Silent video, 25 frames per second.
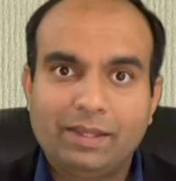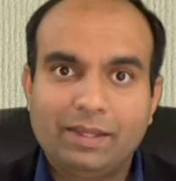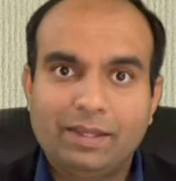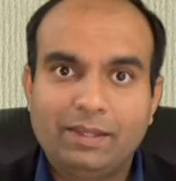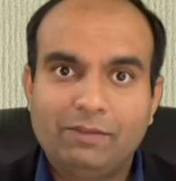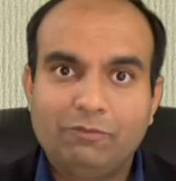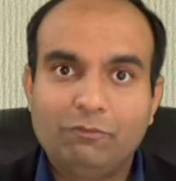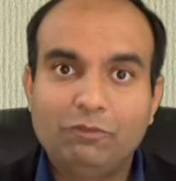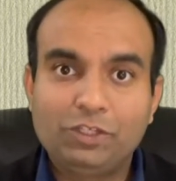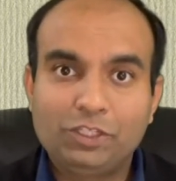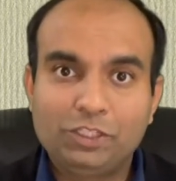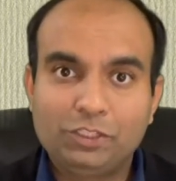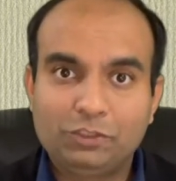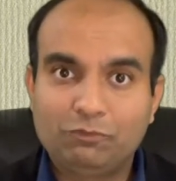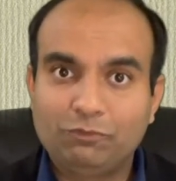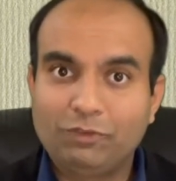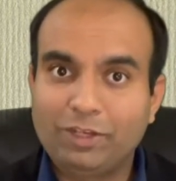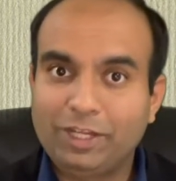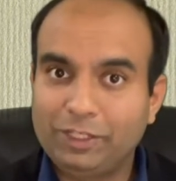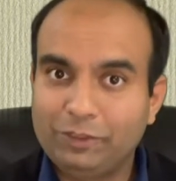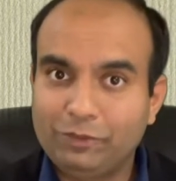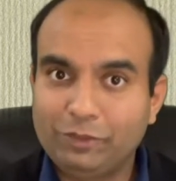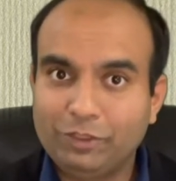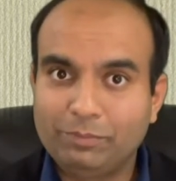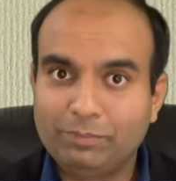which is
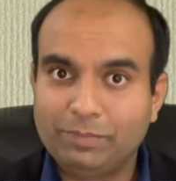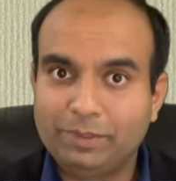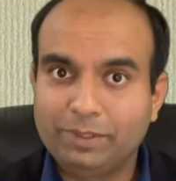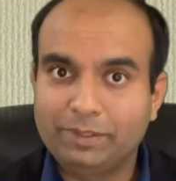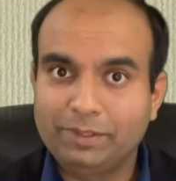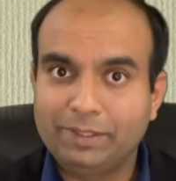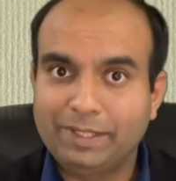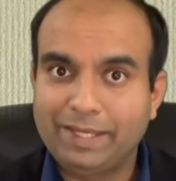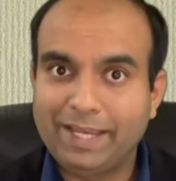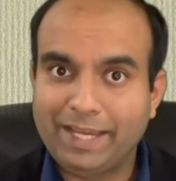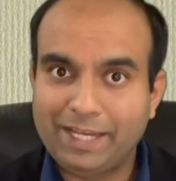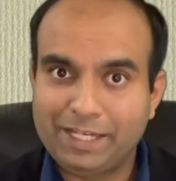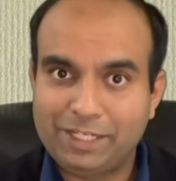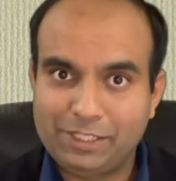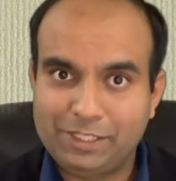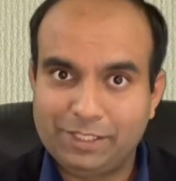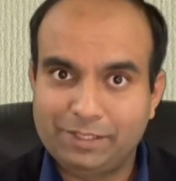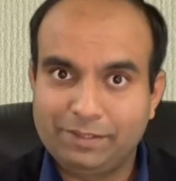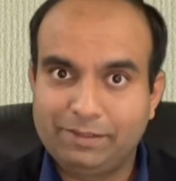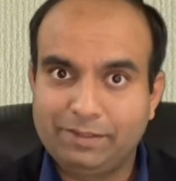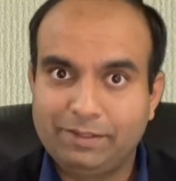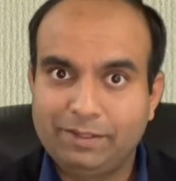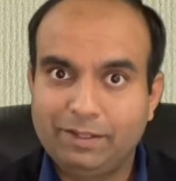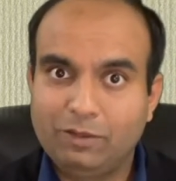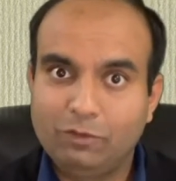valuable
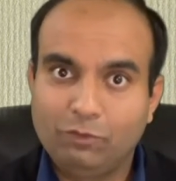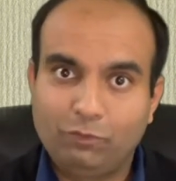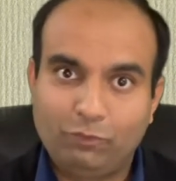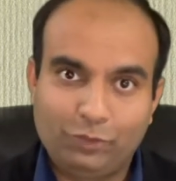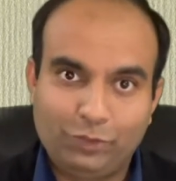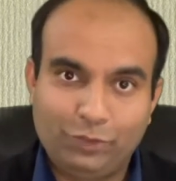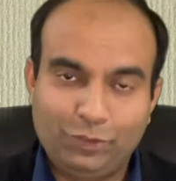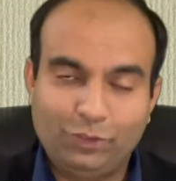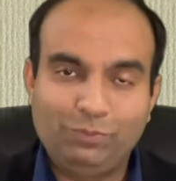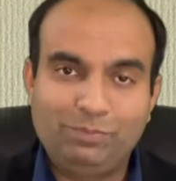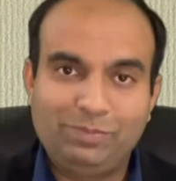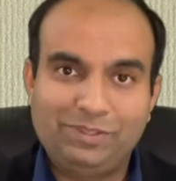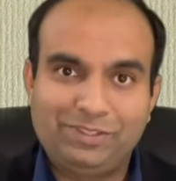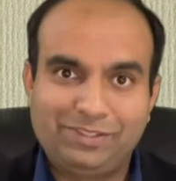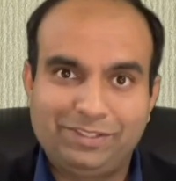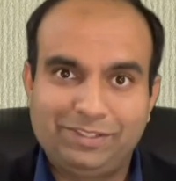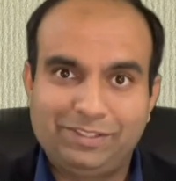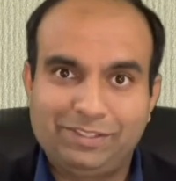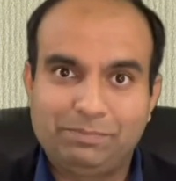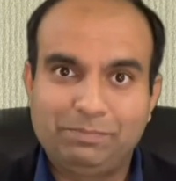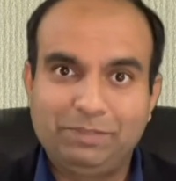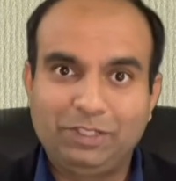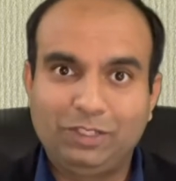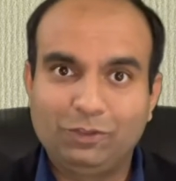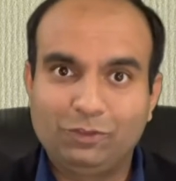action for your business
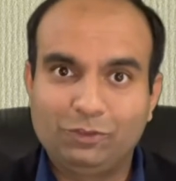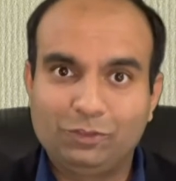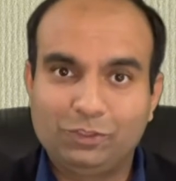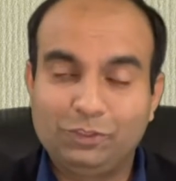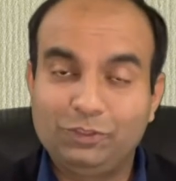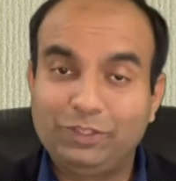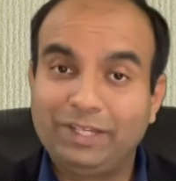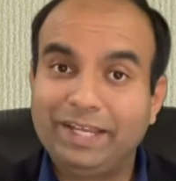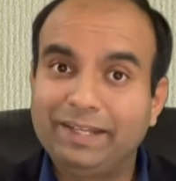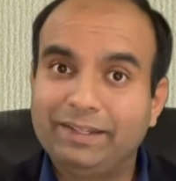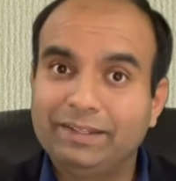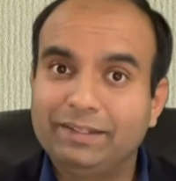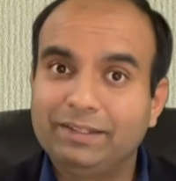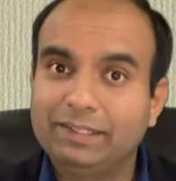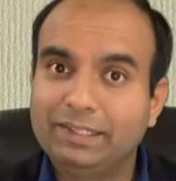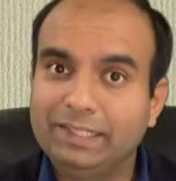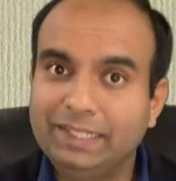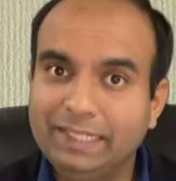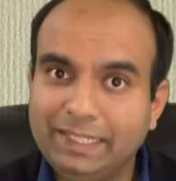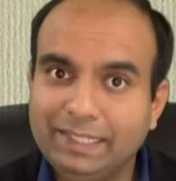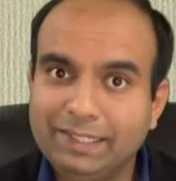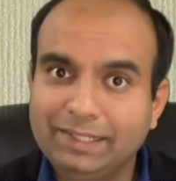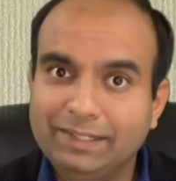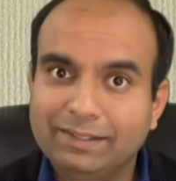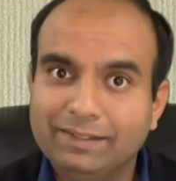because you get a
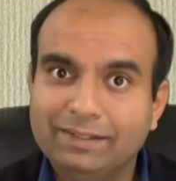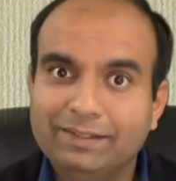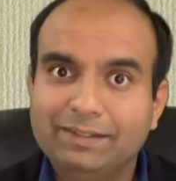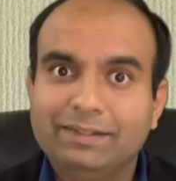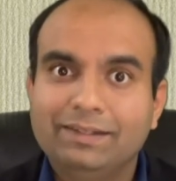lead.